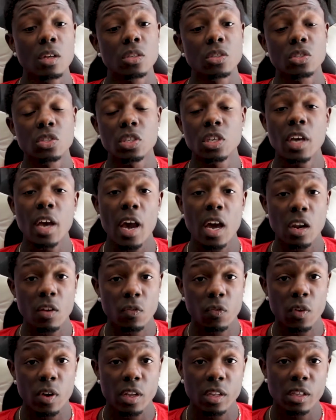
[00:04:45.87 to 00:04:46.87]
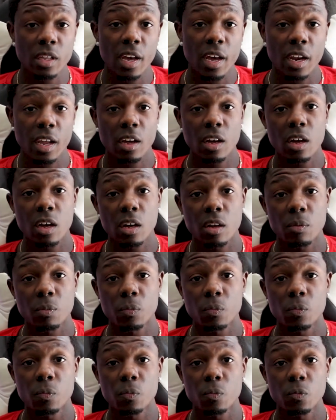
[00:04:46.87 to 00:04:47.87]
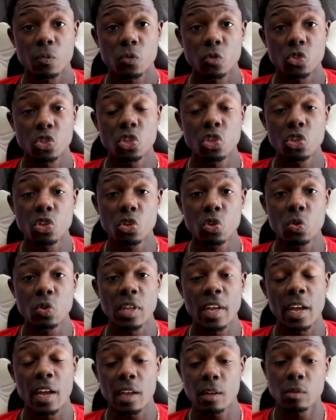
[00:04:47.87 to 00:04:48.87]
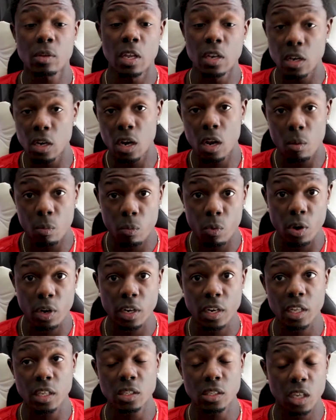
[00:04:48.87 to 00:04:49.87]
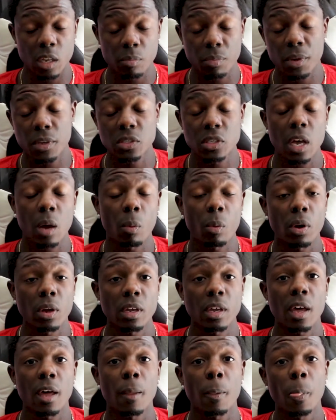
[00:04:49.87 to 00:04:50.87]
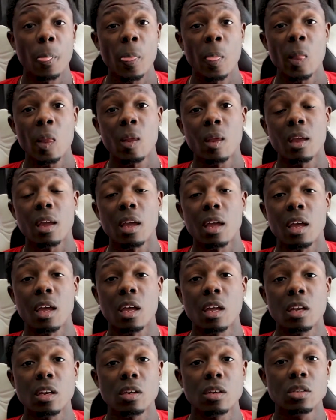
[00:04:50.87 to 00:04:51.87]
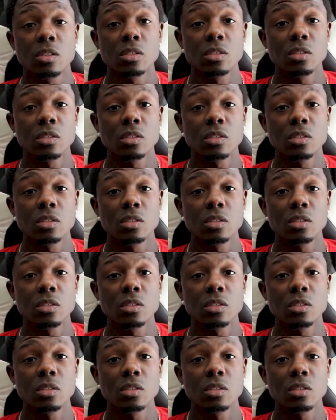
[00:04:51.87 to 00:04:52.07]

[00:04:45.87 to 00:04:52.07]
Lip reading: she had a friend that she knew that ended up working at the same place I work at, and